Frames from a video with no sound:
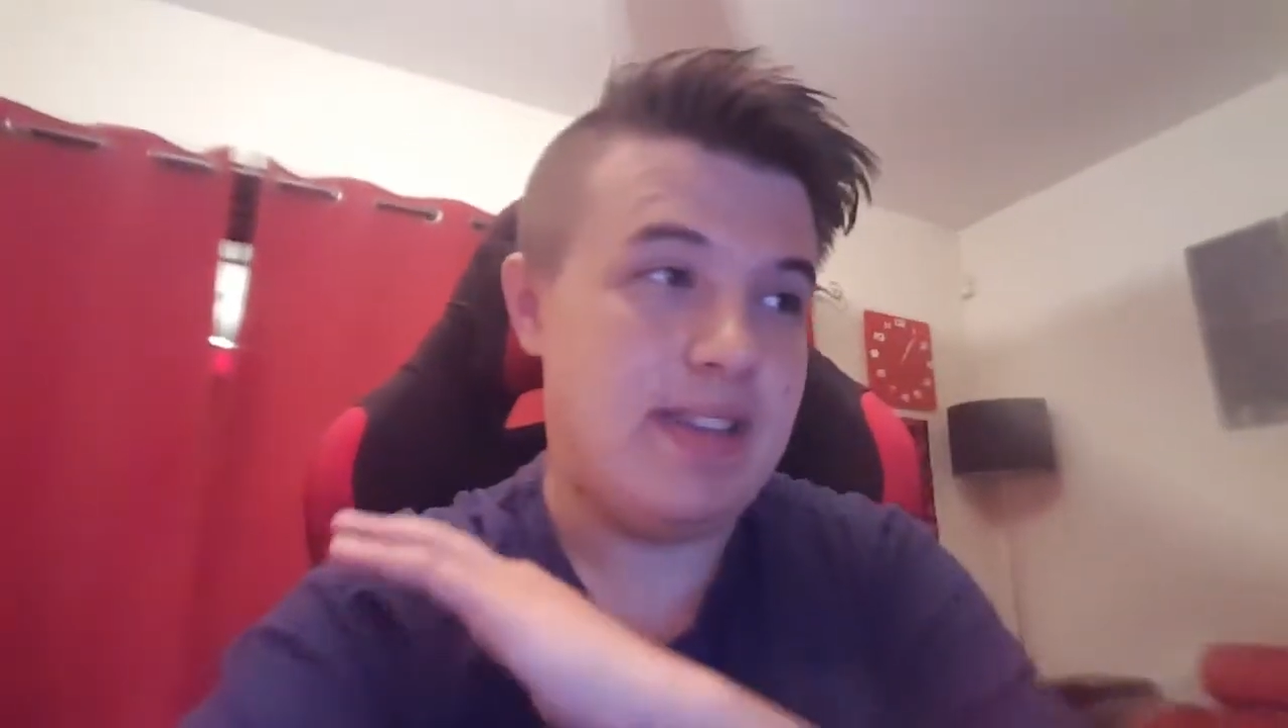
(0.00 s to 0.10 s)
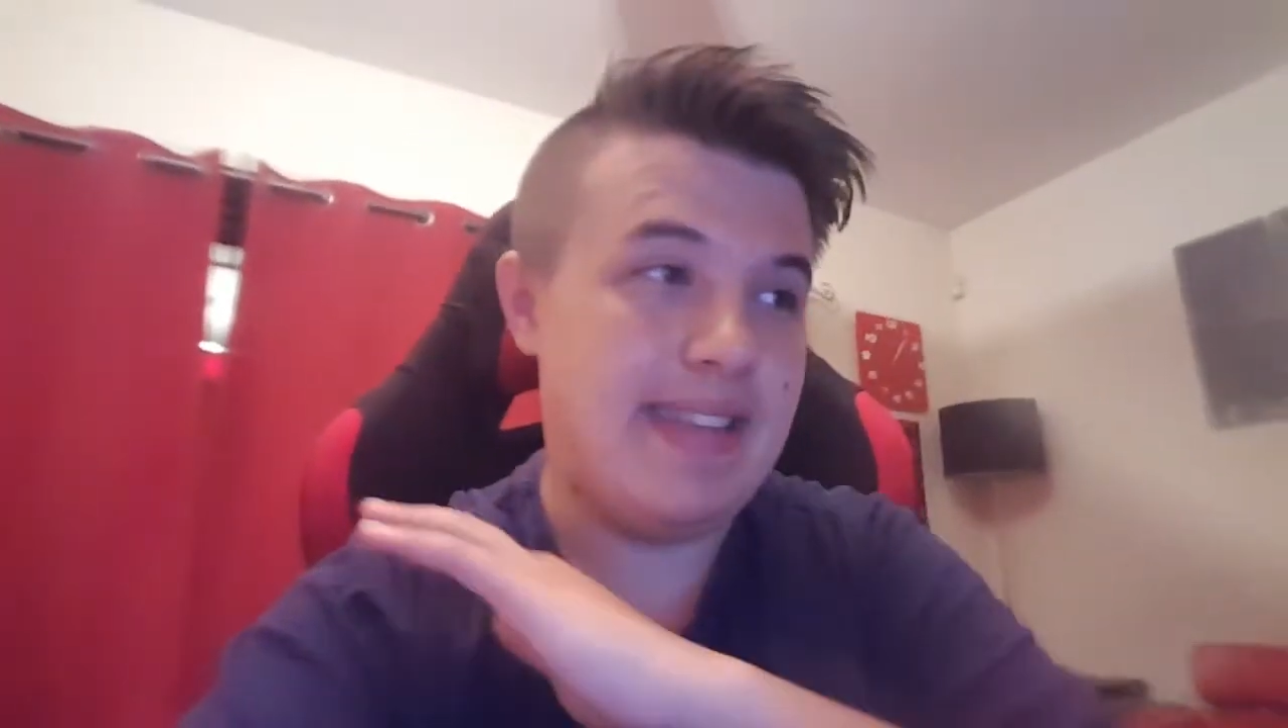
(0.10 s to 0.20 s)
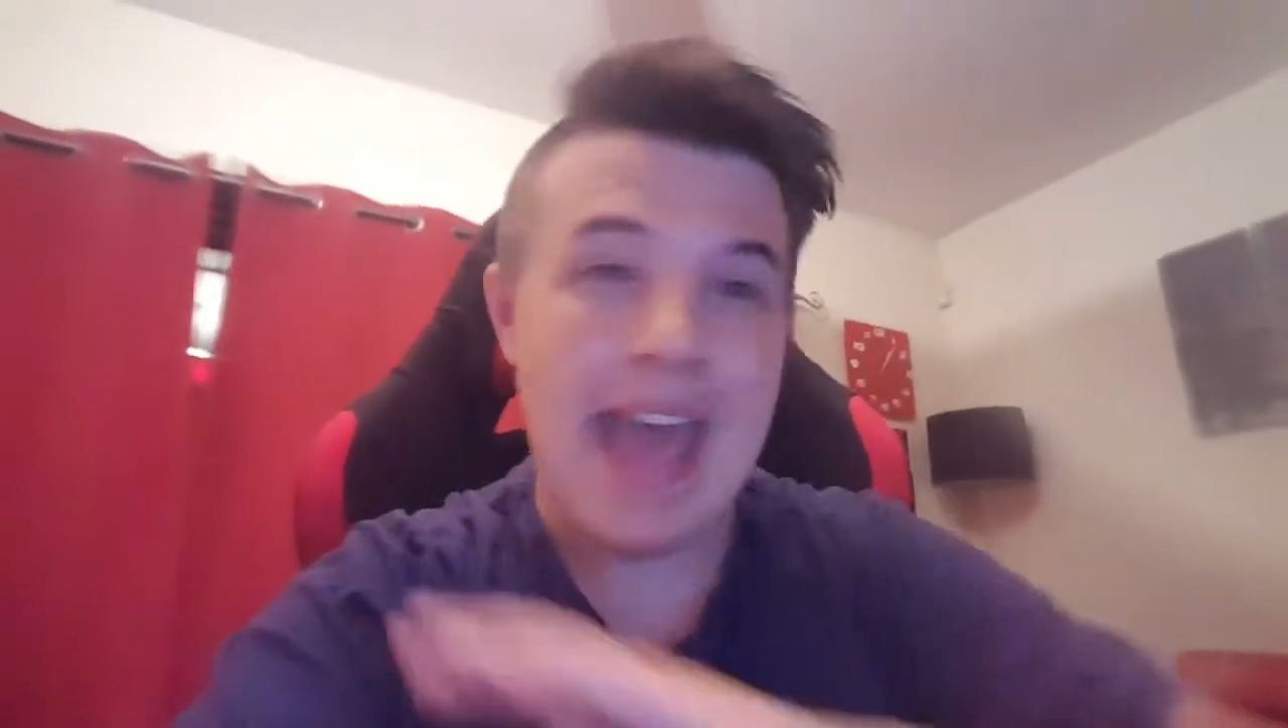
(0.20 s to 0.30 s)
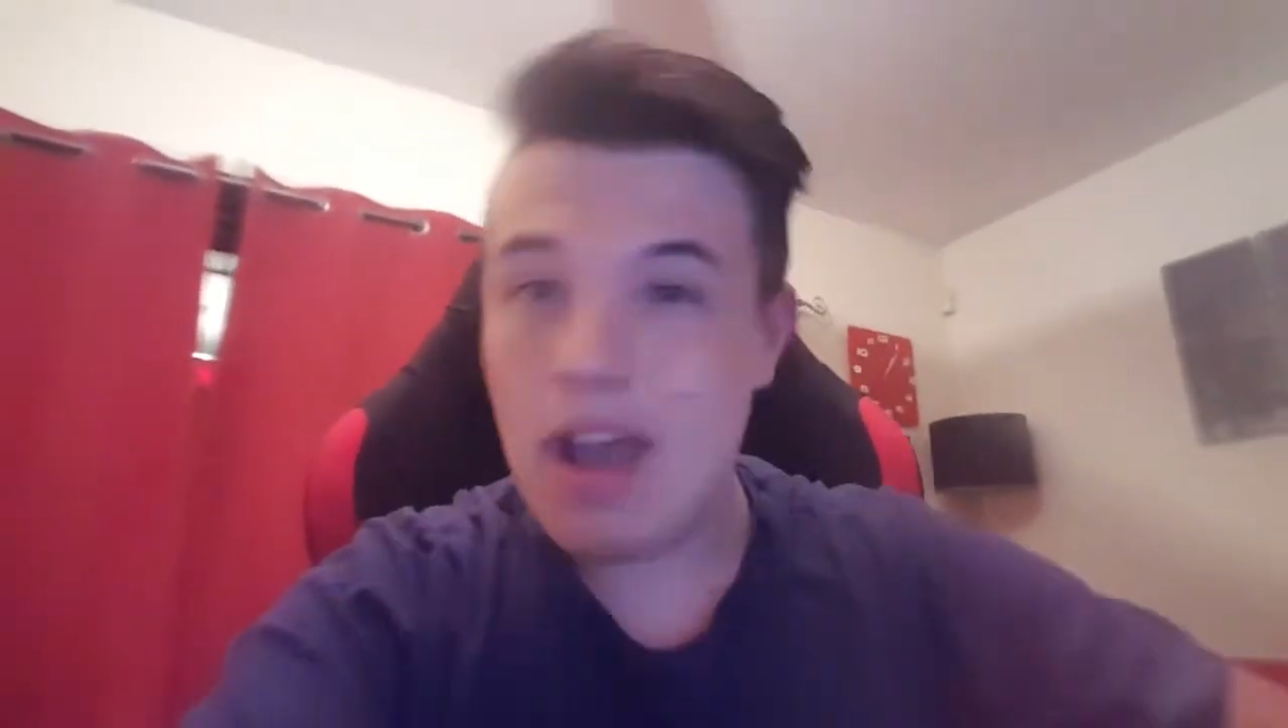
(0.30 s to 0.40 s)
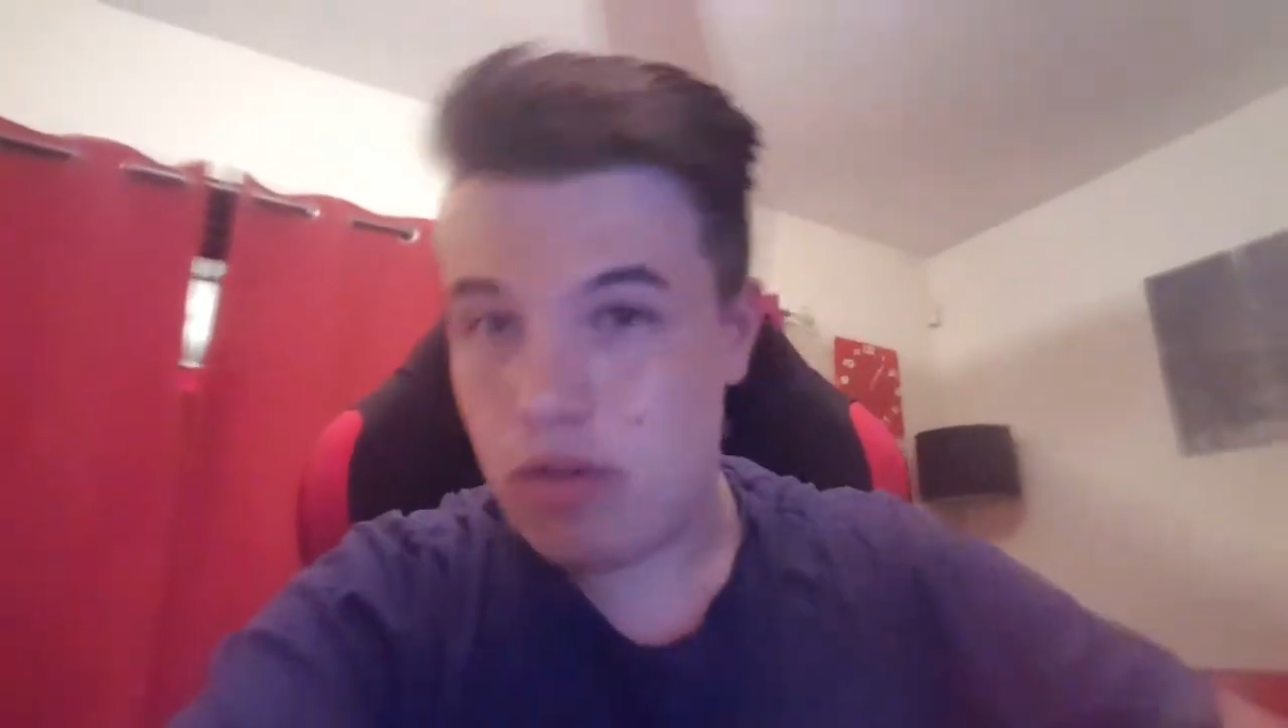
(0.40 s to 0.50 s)

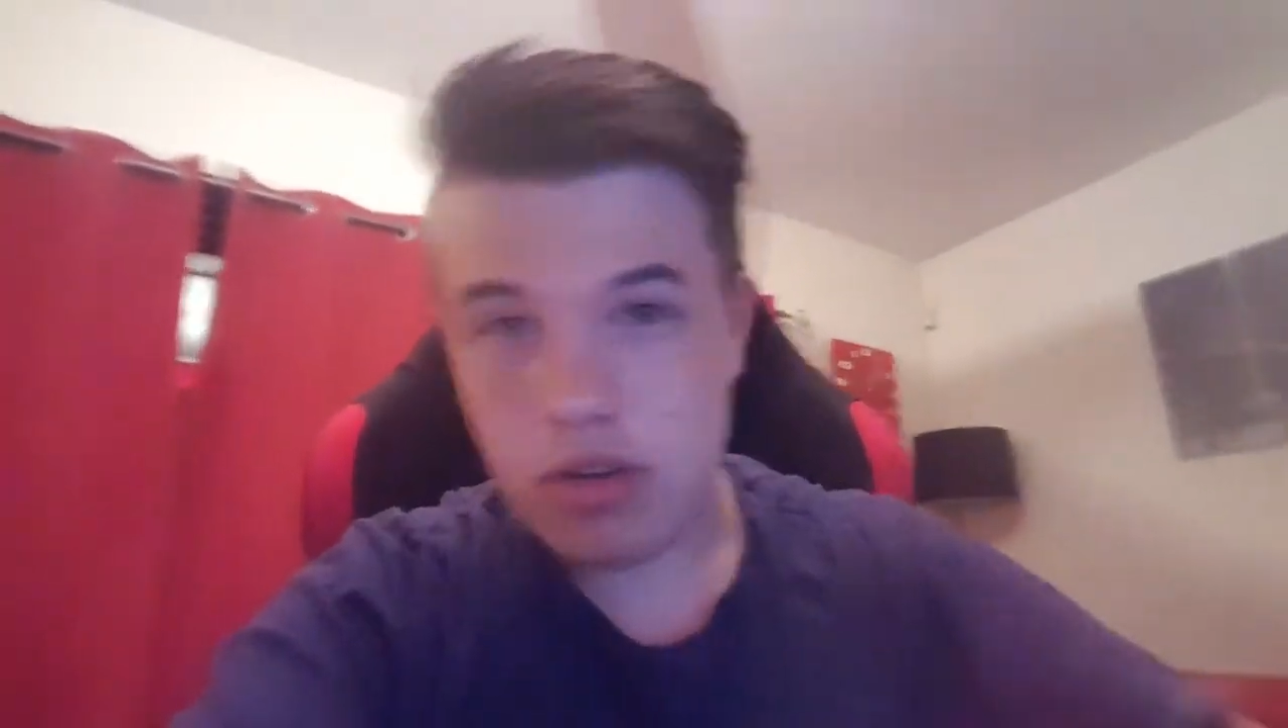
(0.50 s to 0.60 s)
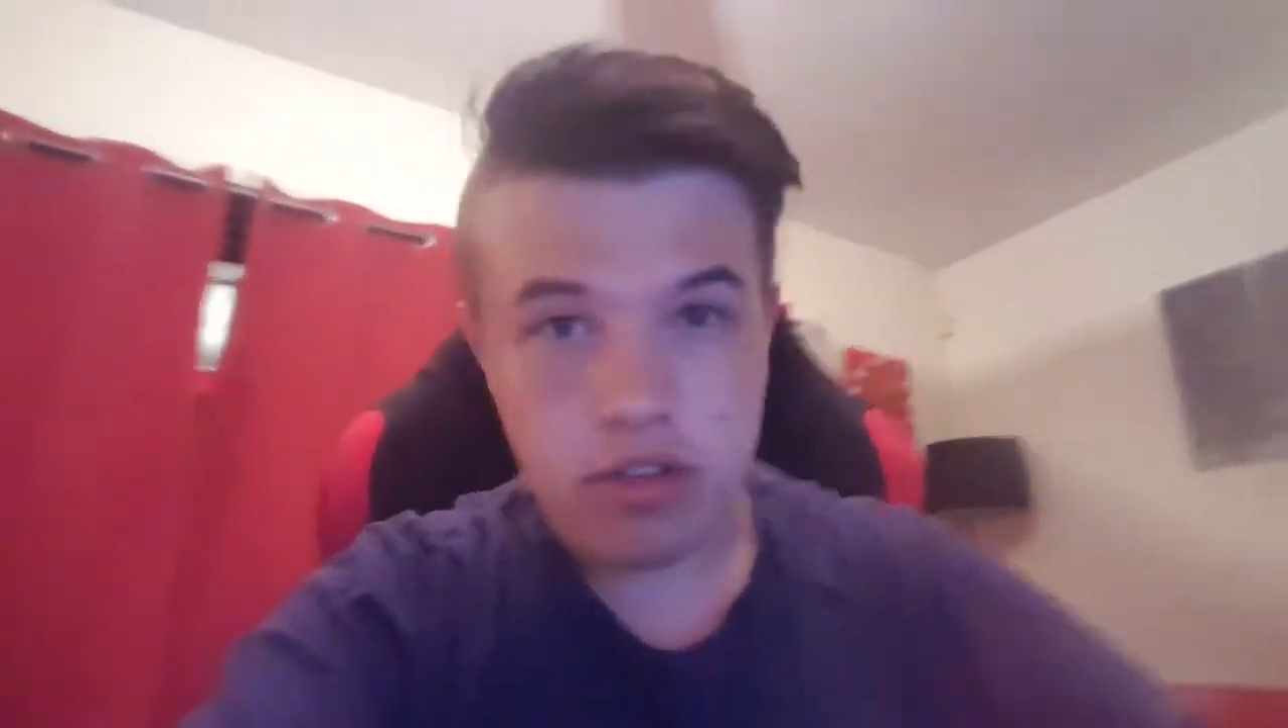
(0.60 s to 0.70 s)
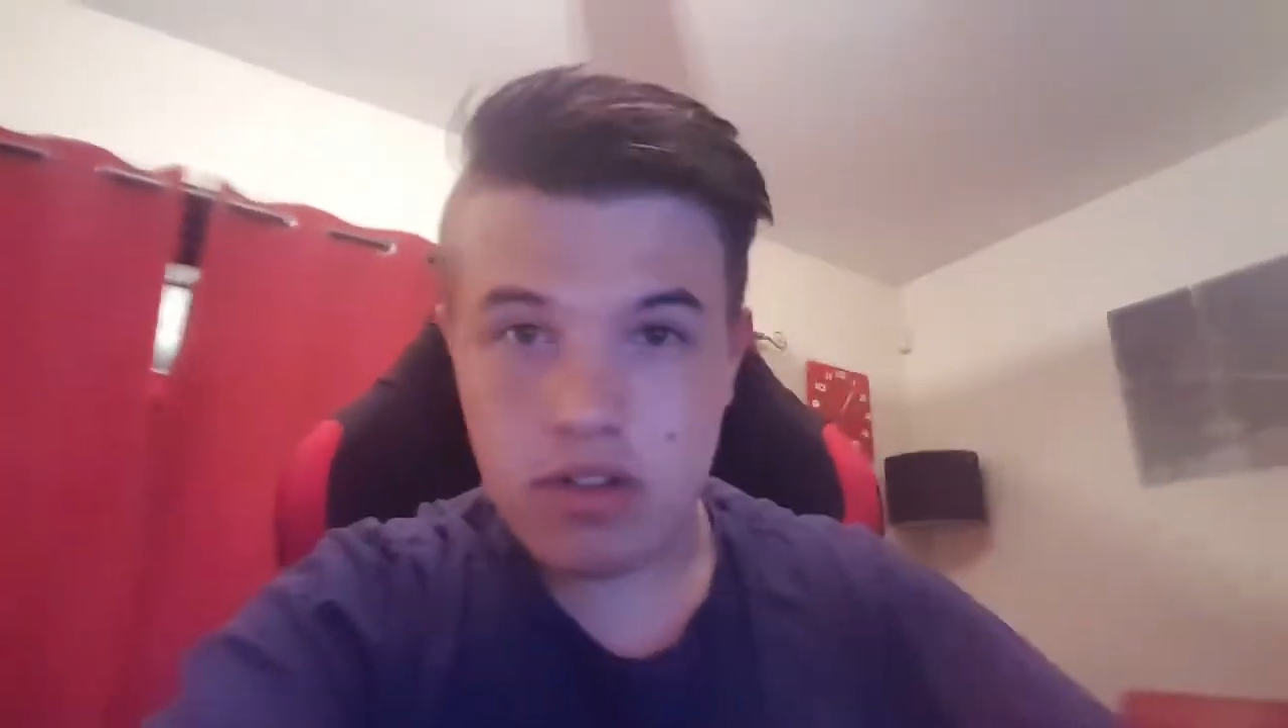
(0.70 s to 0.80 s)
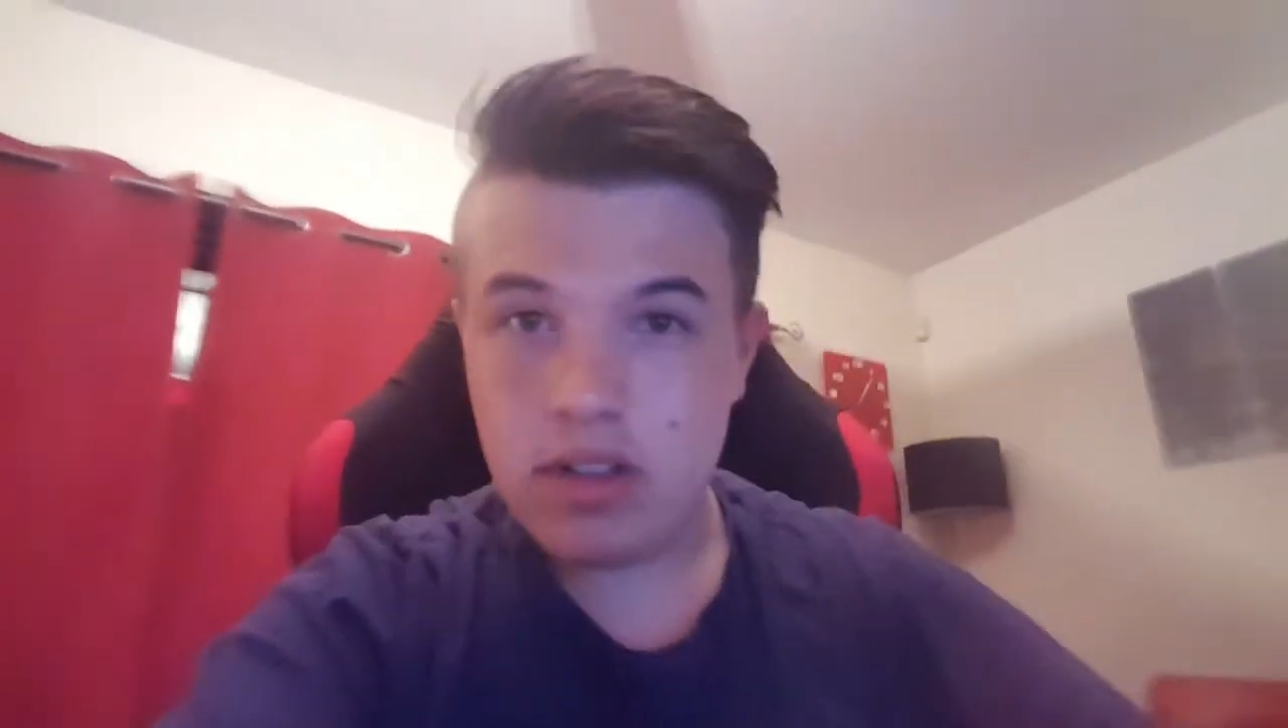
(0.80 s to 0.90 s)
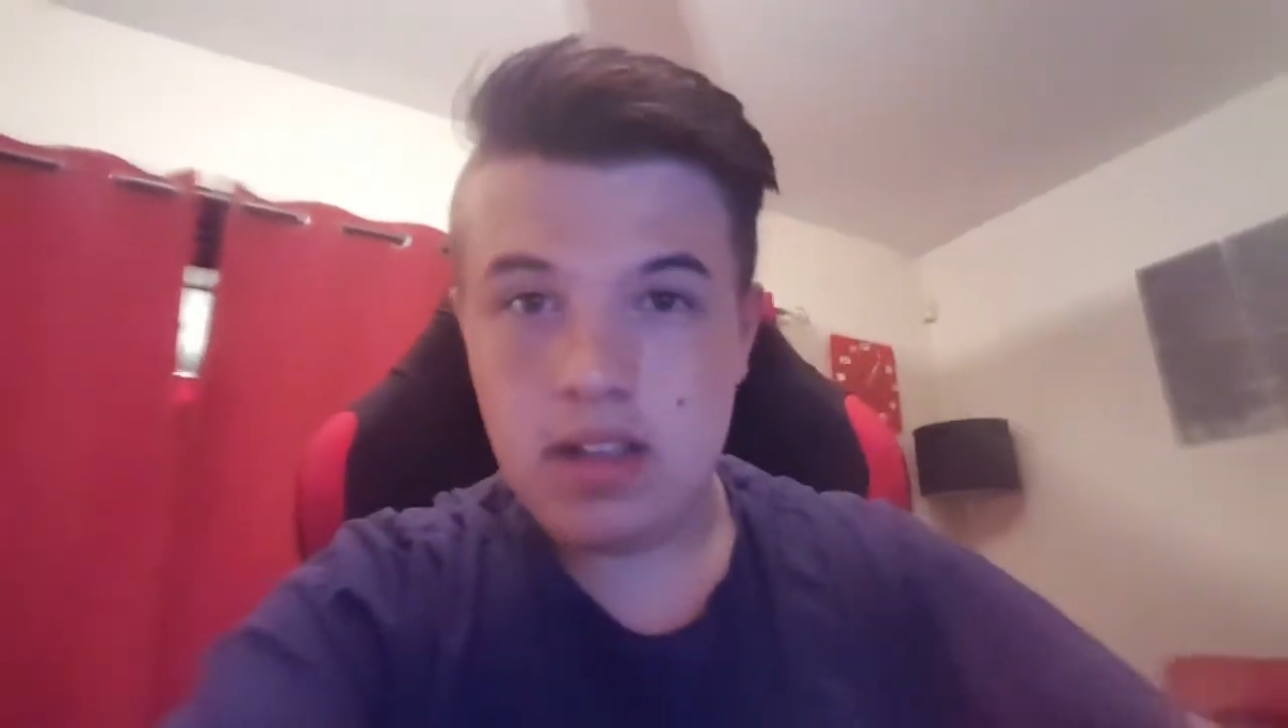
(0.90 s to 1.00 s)

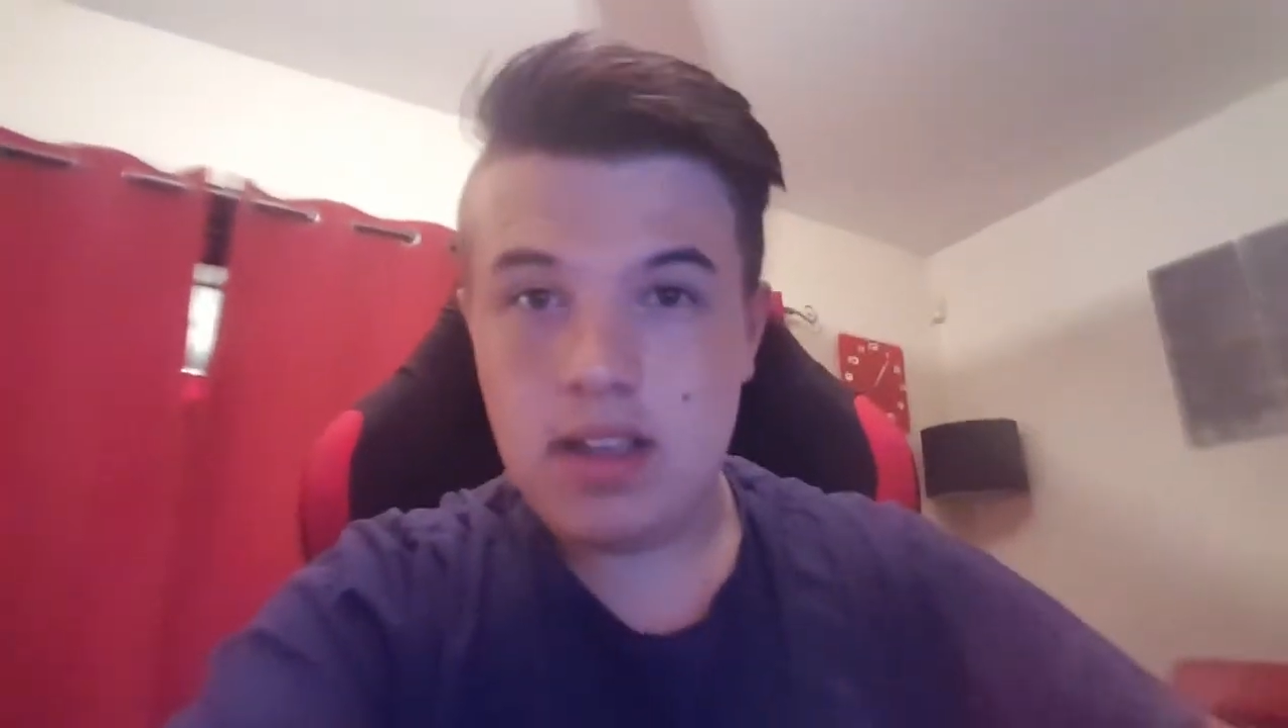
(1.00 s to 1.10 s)
terrors.